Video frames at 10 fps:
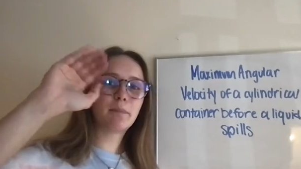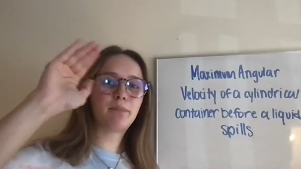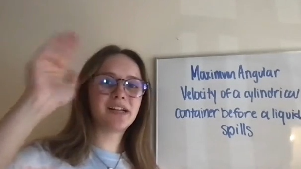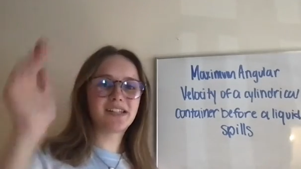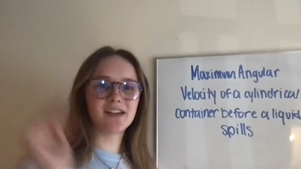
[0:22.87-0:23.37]

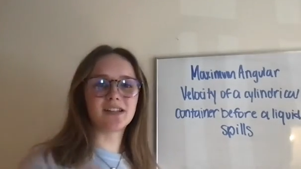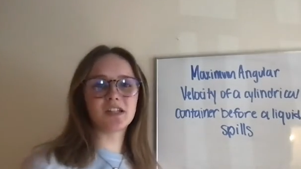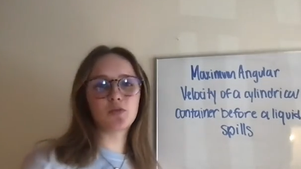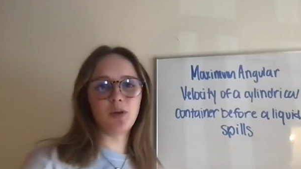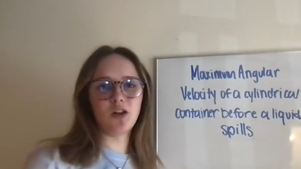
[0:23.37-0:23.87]
but doesn't
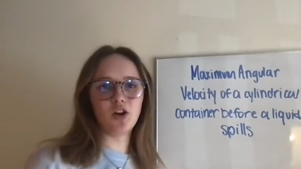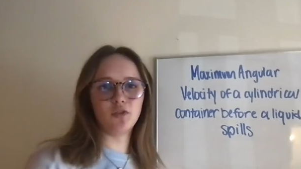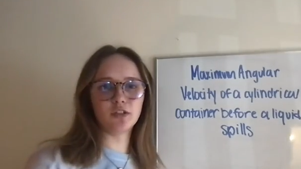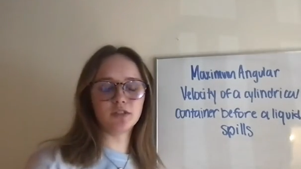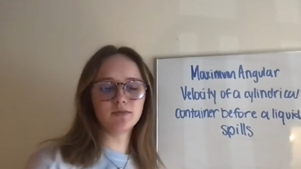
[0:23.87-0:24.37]
spill
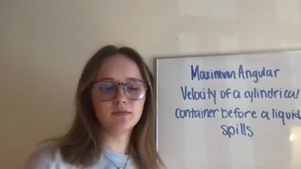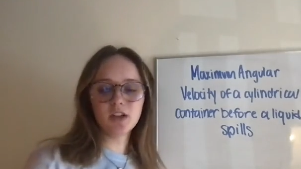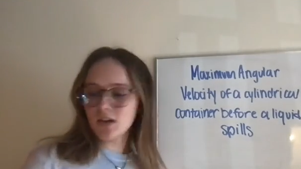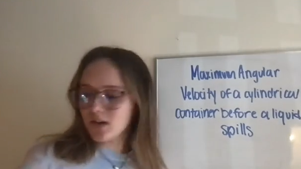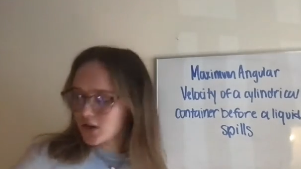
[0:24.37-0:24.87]
over.
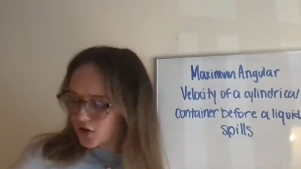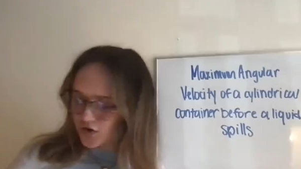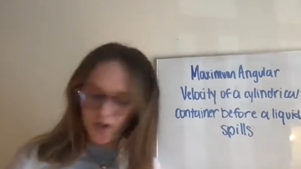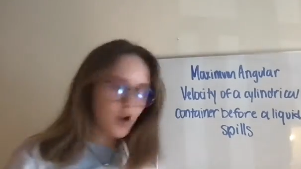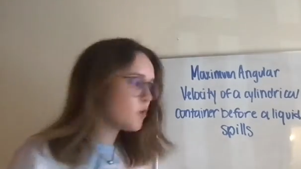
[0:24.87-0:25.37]
So